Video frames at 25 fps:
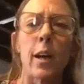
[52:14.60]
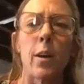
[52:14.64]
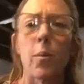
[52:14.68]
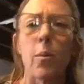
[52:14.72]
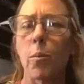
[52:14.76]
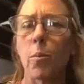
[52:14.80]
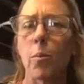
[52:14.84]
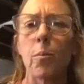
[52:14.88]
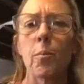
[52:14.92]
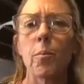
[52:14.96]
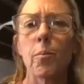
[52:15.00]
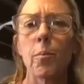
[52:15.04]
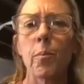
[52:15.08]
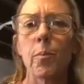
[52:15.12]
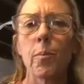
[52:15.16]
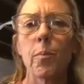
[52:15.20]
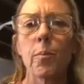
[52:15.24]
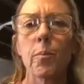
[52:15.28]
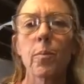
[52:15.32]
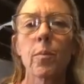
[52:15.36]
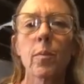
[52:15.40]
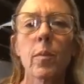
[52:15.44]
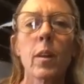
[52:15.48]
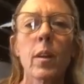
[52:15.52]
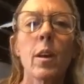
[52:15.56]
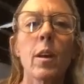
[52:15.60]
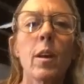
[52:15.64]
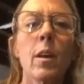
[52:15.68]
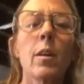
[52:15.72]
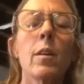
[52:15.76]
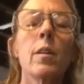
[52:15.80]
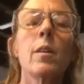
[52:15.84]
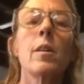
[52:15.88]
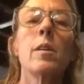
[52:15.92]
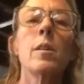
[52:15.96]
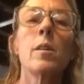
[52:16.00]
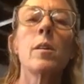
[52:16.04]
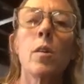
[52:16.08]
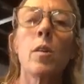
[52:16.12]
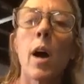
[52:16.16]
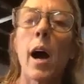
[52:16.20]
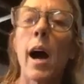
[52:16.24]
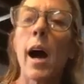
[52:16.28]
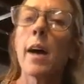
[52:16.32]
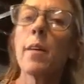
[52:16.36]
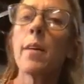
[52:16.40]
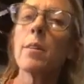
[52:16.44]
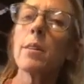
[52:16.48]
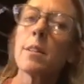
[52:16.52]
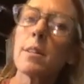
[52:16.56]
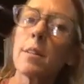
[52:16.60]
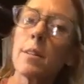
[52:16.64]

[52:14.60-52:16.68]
careful with the pressure.